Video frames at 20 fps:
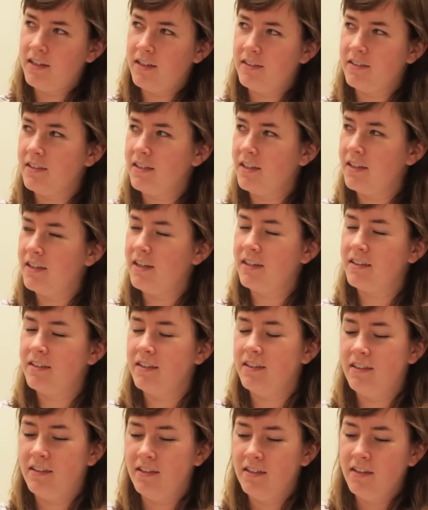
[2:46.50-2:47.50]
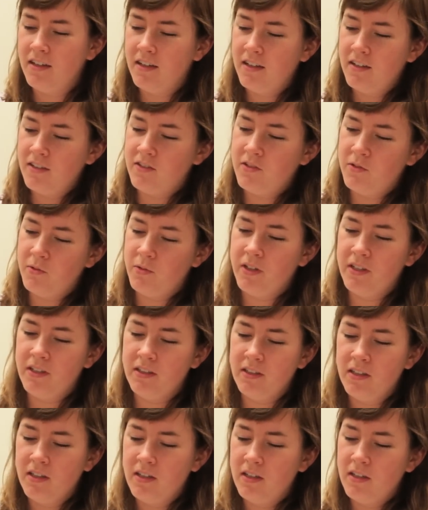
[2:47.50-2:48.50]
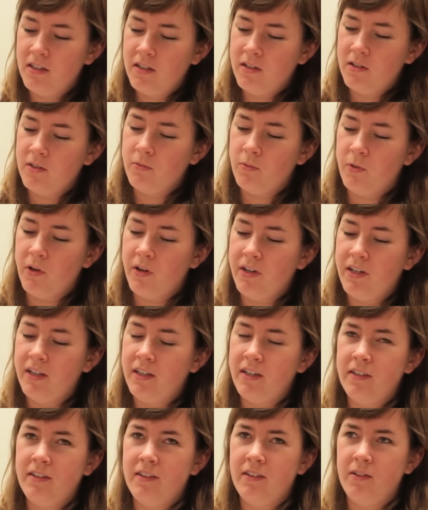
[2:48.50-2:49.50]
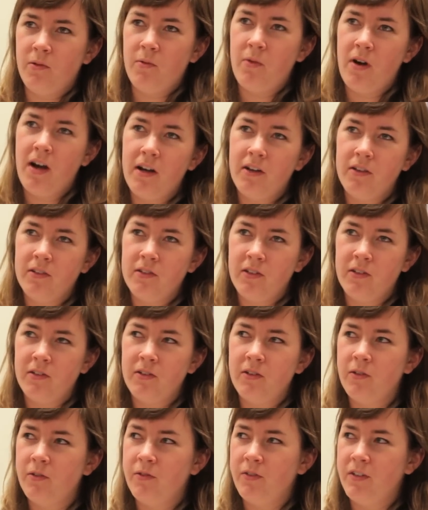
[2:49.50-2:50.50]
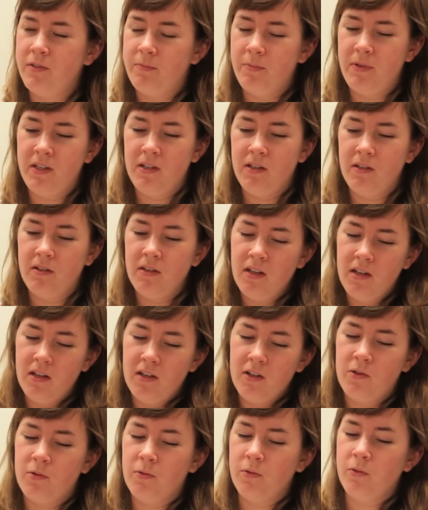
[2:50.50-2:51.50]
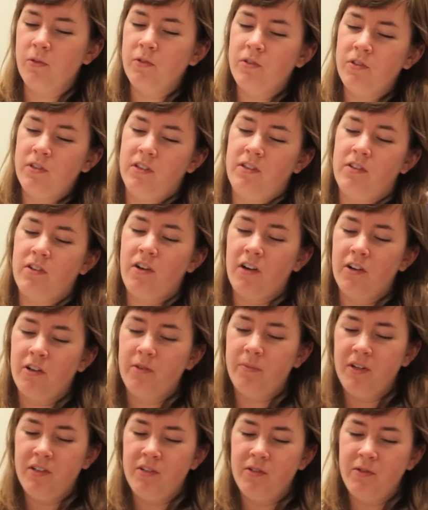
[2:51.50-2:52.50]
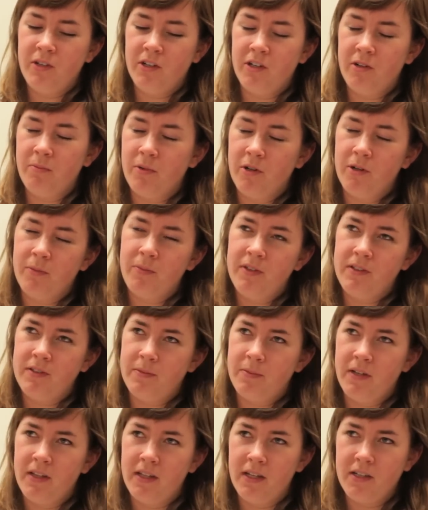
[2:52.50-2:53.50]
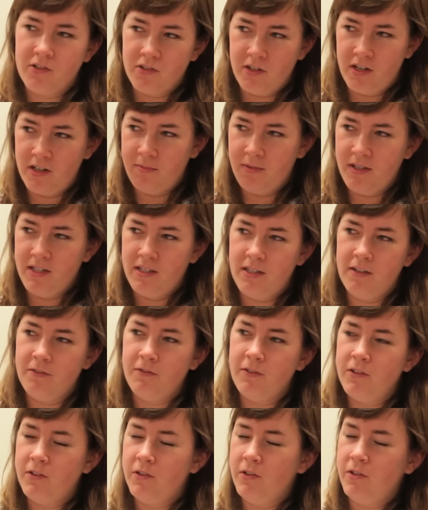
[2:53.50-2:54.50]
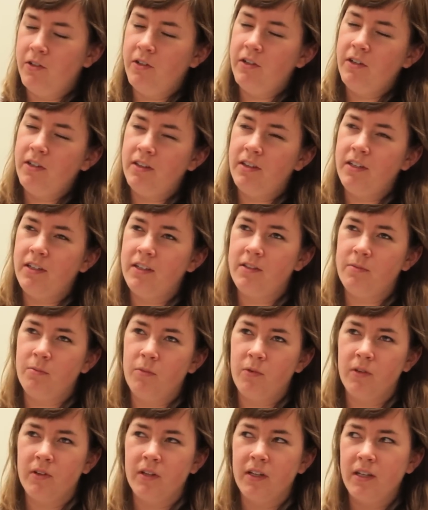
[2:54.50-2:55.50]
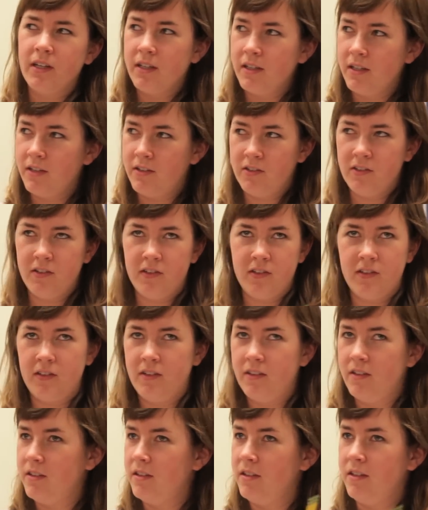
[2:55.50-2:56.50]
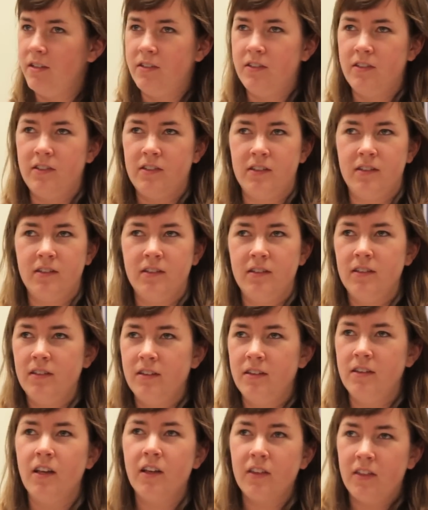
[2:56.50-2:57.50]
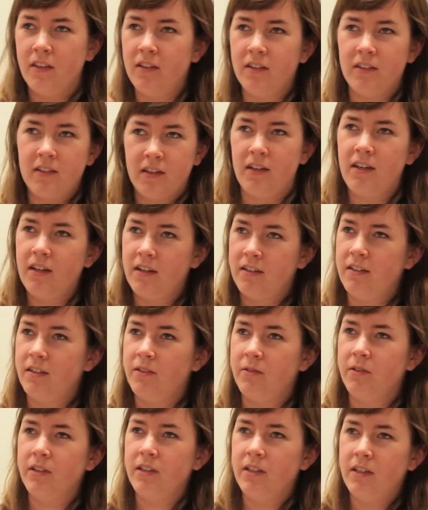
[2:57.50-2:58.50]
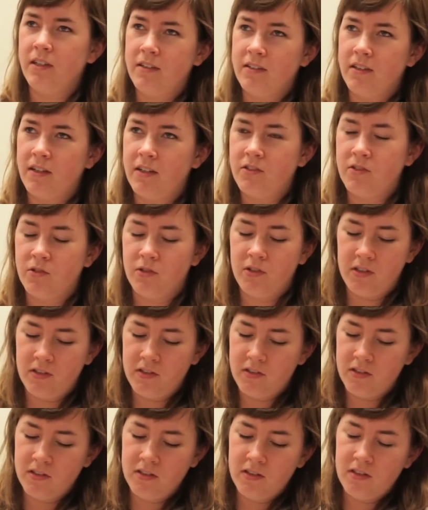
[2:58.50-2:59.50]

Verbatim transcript: He hasn't connected to it where he is in a while, so I don't know if he's being cruel to the daughter by doing it on purpose, by like trying to be indifferent to her. I think it's more mm-hmm. like it's just he's just nothing's connecting really. Mm -hmm. It's mm-hmm. not a choice.